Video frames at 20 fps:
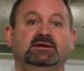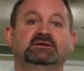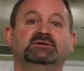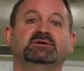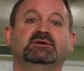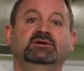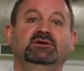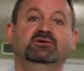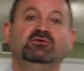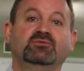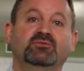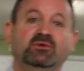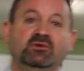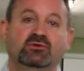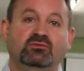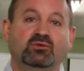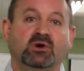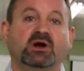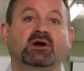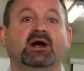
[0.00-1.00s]
is the
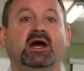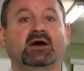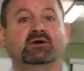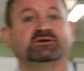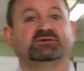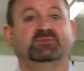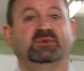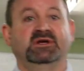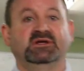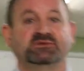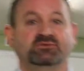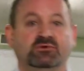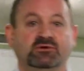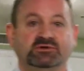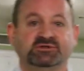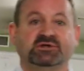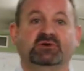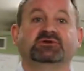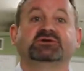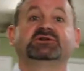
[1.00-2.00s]
YouthBuild warehouse space, where
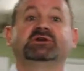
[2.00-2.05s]
it's our